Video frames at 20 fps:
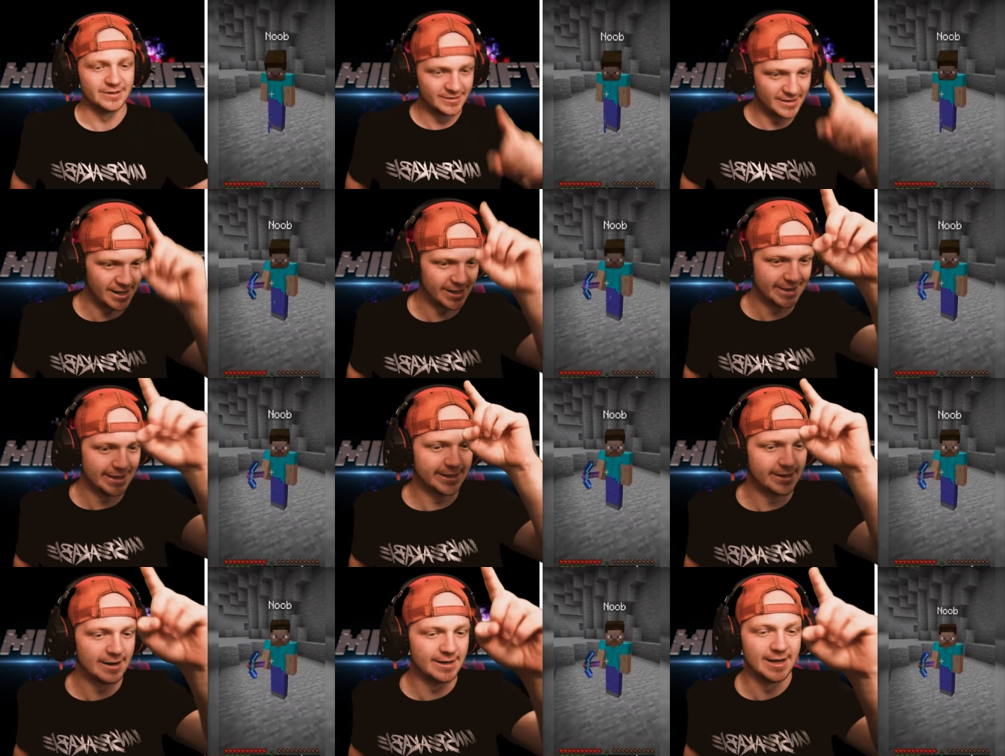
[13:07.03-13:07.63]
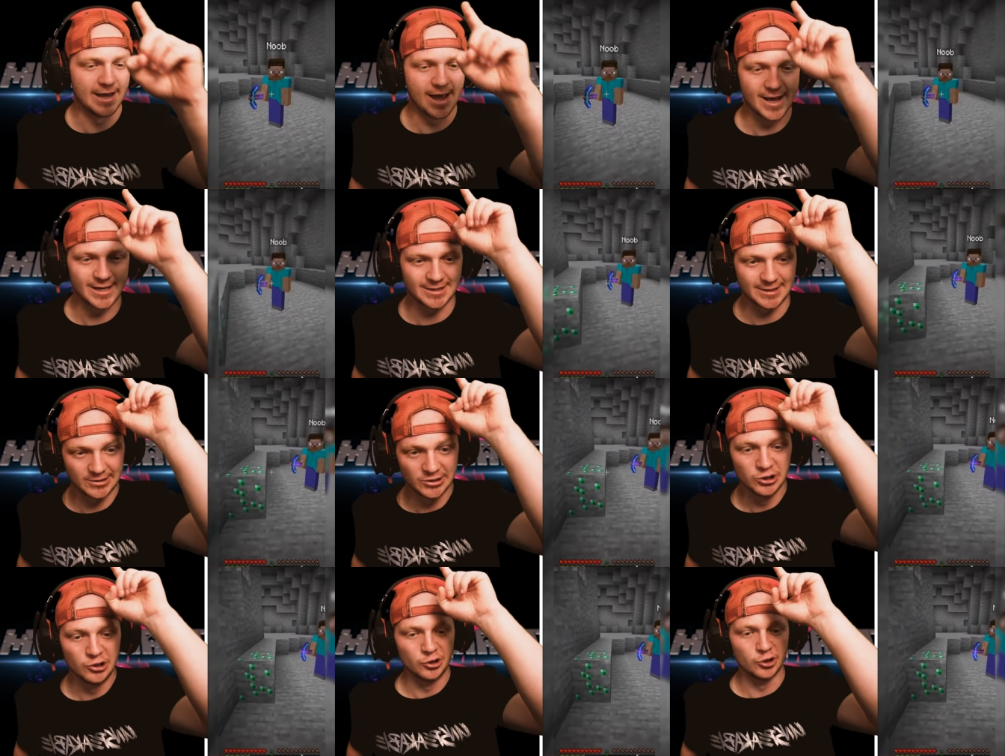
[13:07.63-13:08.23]
Take the, di
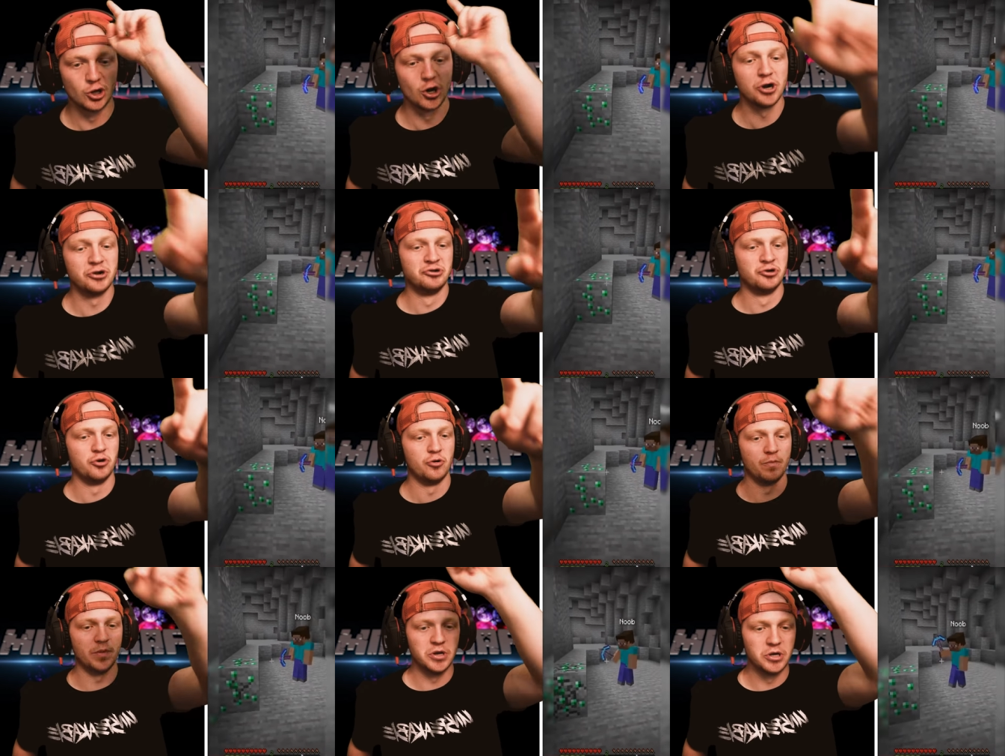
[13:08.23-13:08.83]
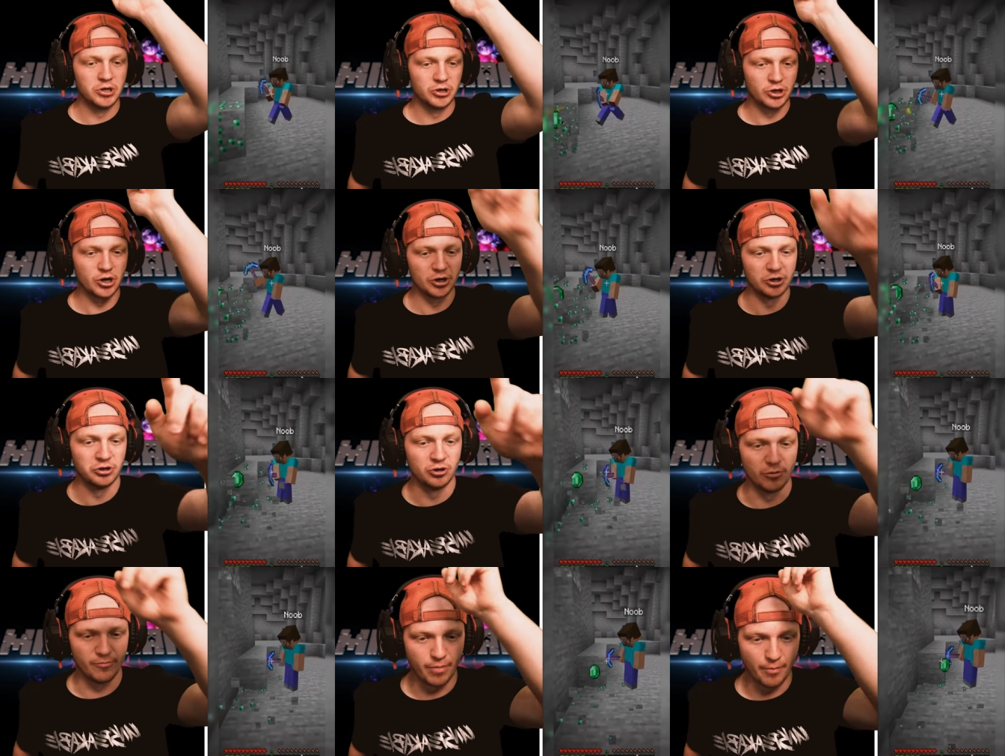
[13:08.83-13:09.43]
yes, good noob, good
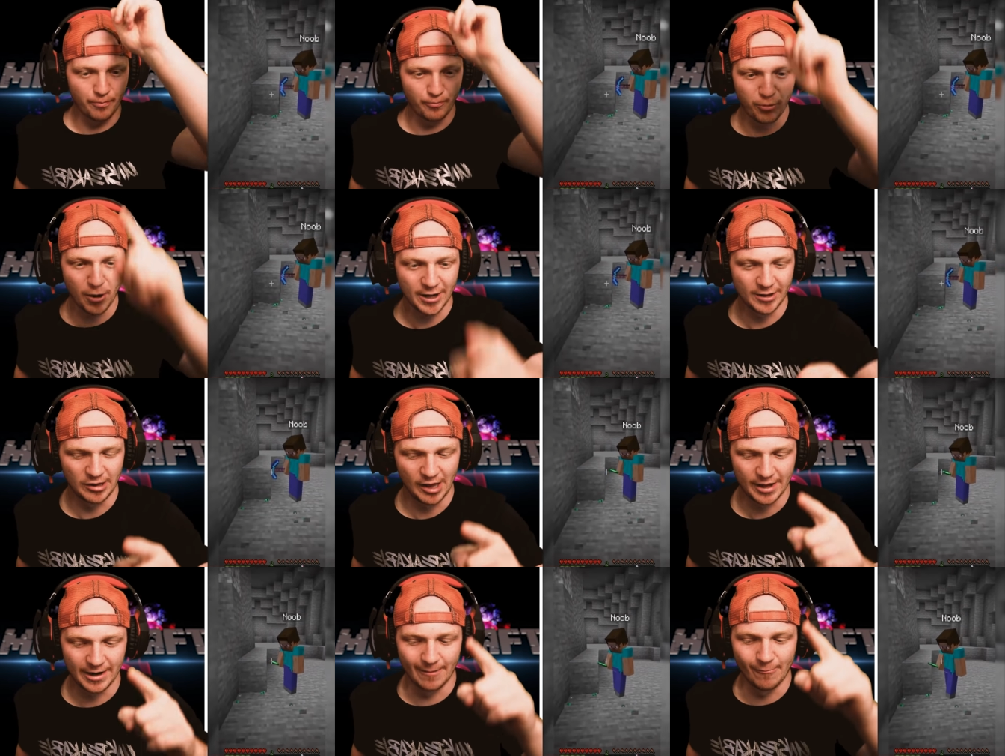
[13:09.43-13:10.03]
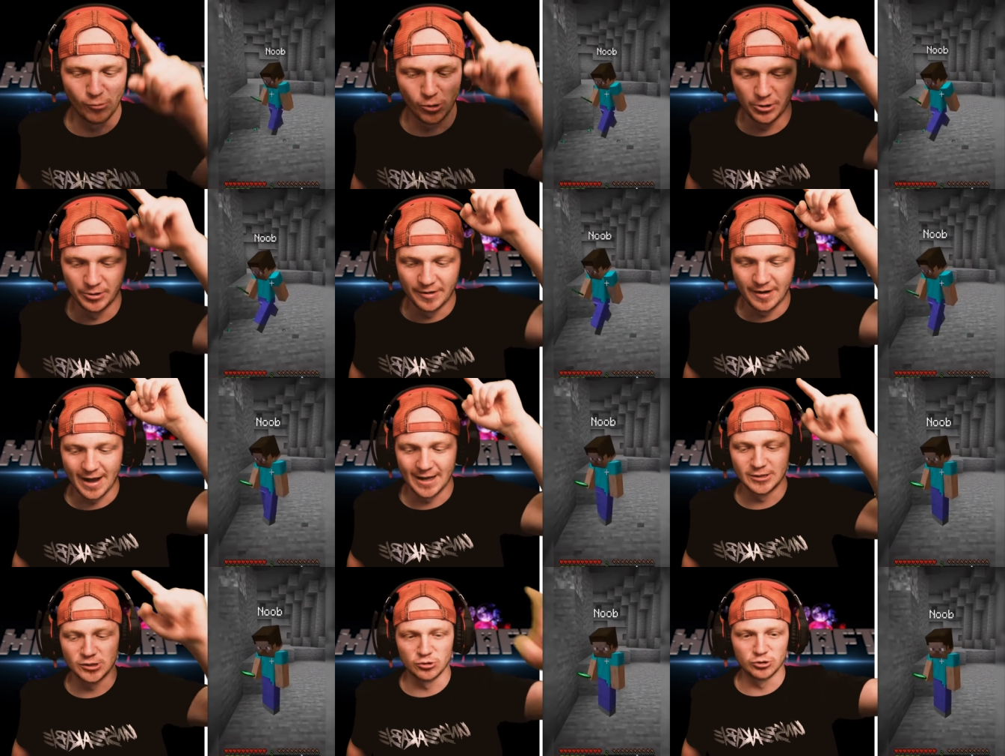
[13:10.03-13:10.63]
noob. Break that emerald,
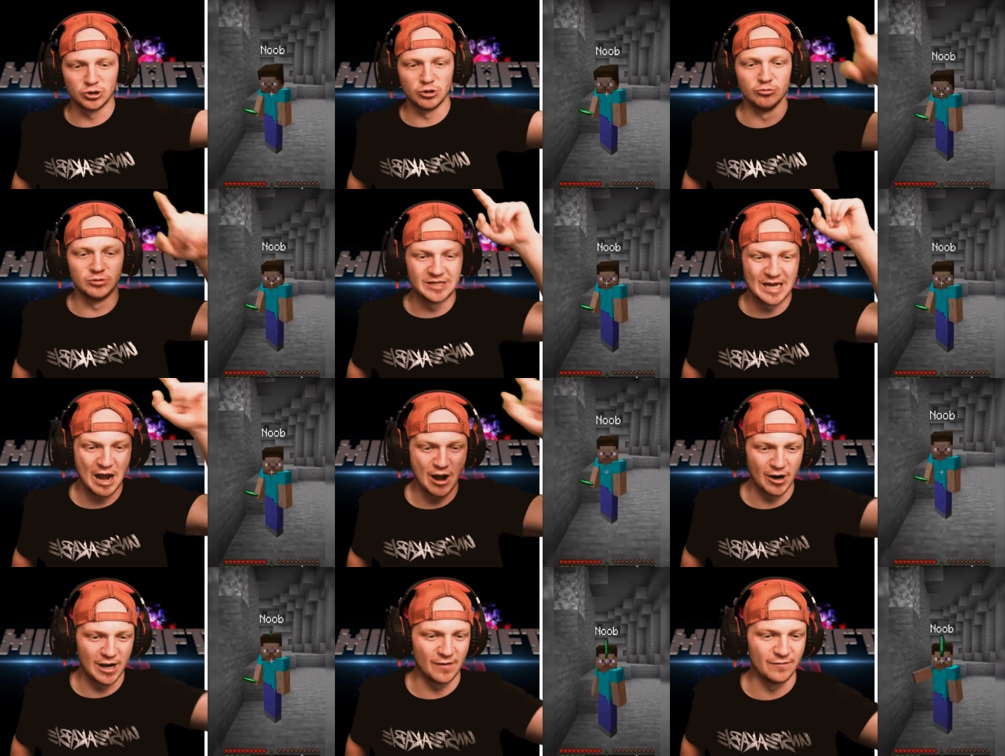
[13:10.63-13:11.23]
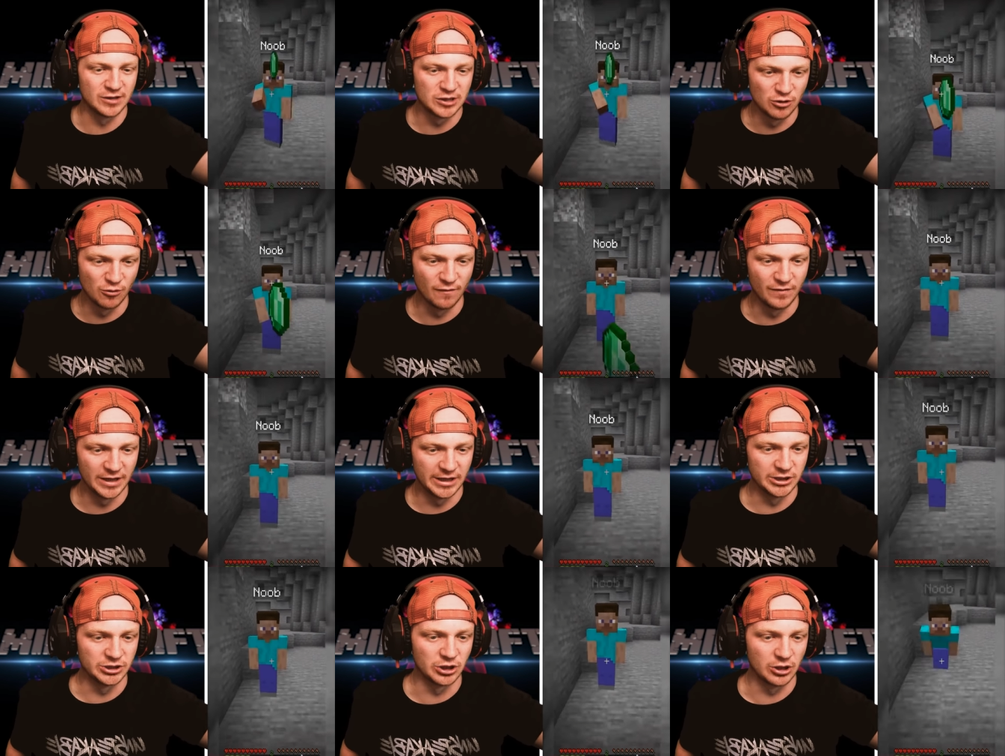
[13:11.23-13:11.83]
and don't you dare give it to a
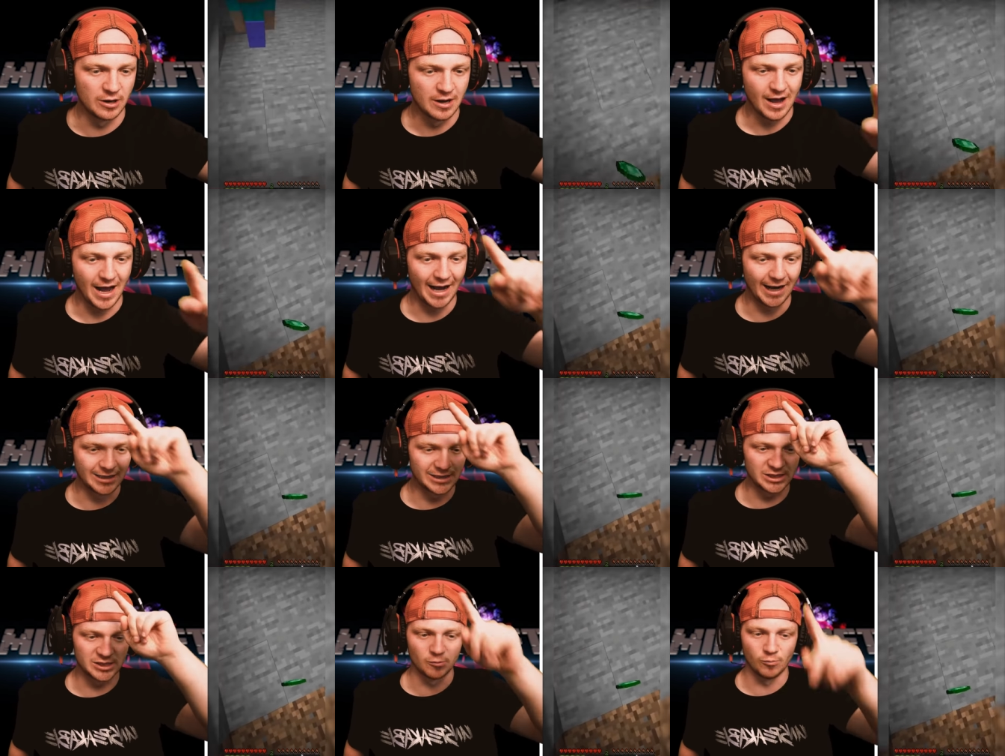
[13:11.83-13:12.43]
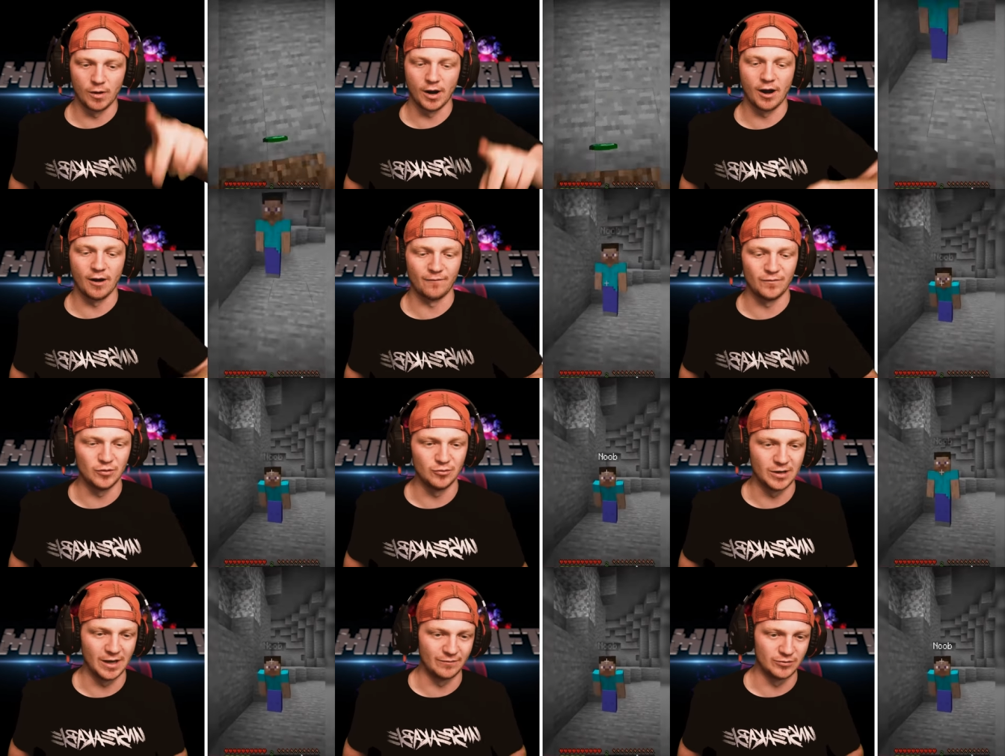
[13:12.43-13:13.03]
villager. I swear
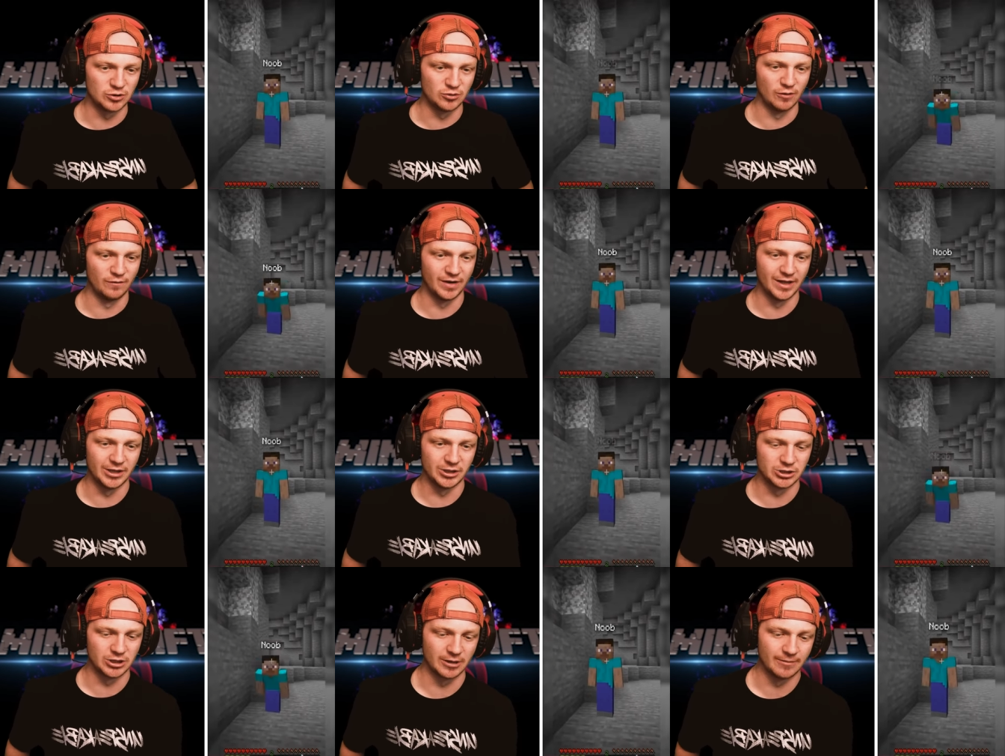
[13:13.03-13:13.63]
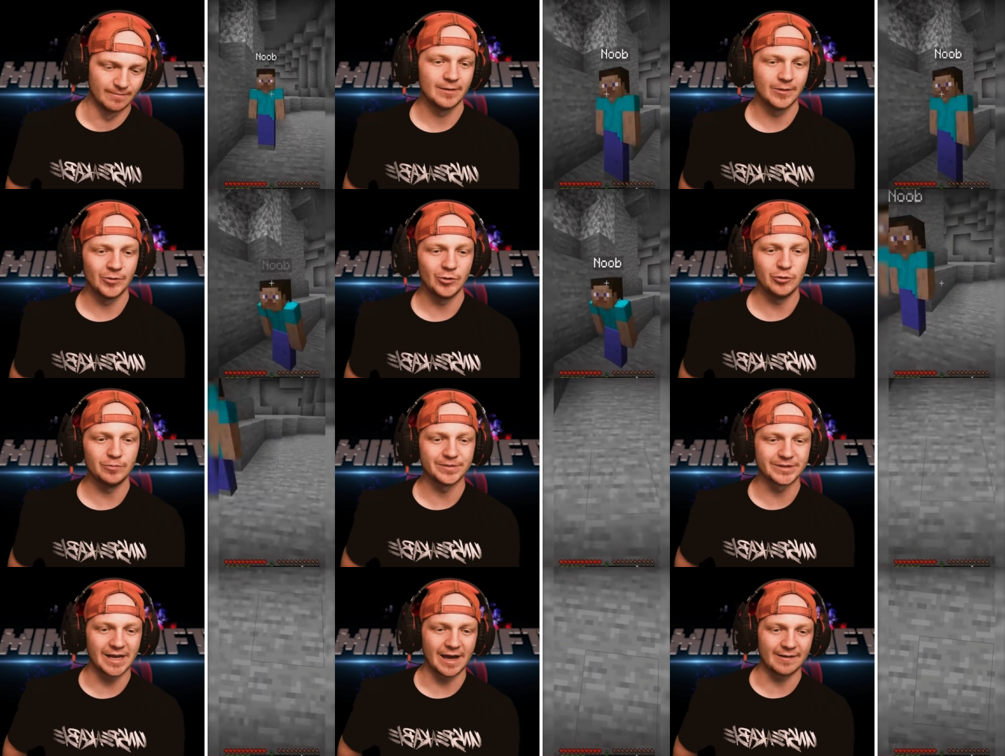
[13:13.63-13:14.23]
if you give it to a villager, the
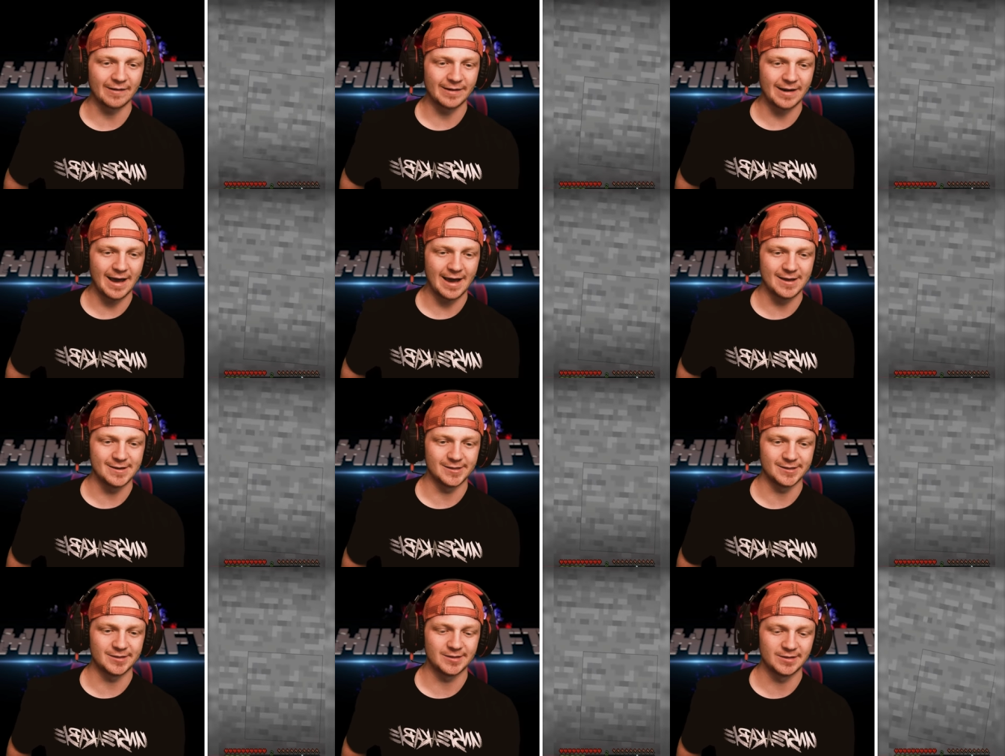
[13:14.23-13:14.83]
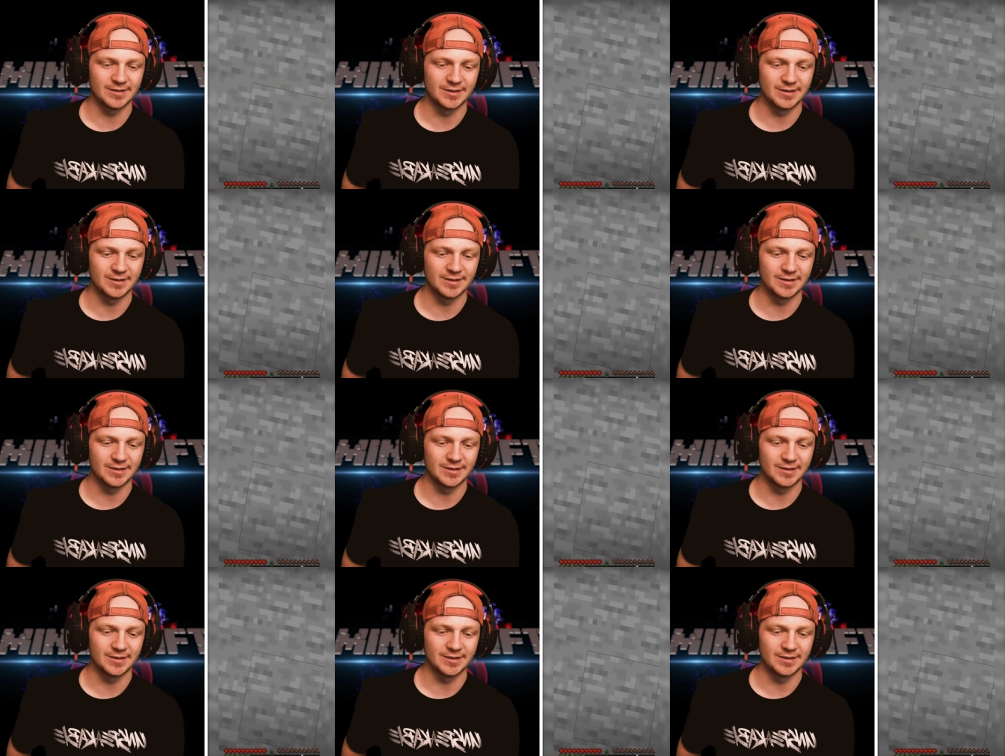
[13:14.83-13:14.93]
noob's kind of nice.